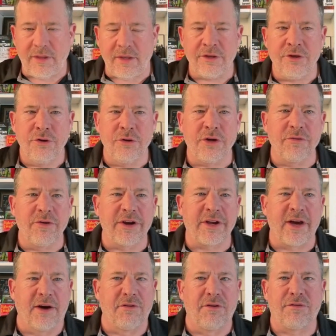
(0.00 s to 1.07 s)
You can
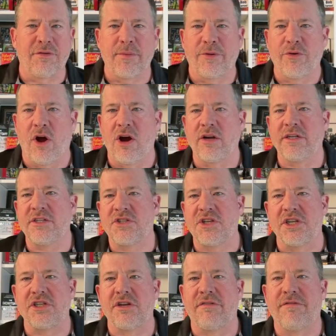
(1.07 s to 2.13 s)
recover from a wrong
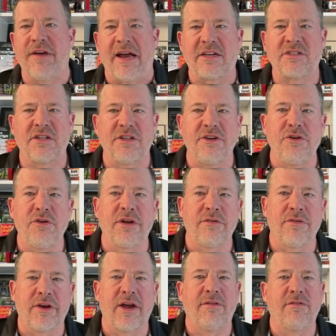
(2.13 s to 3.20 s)
decision faster than you can
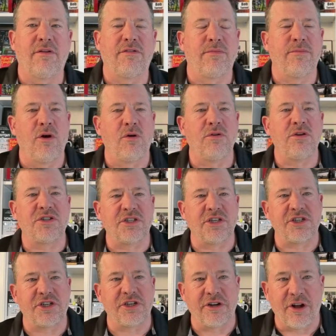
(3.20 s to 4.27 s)
recover from no
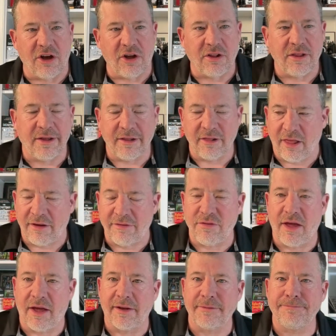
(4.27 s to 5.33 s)
decision at all. I love
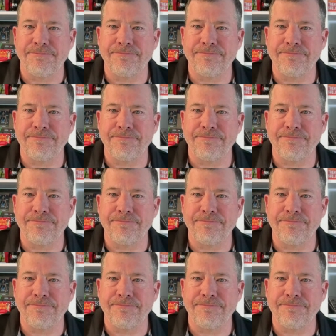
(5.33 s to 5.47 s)
that.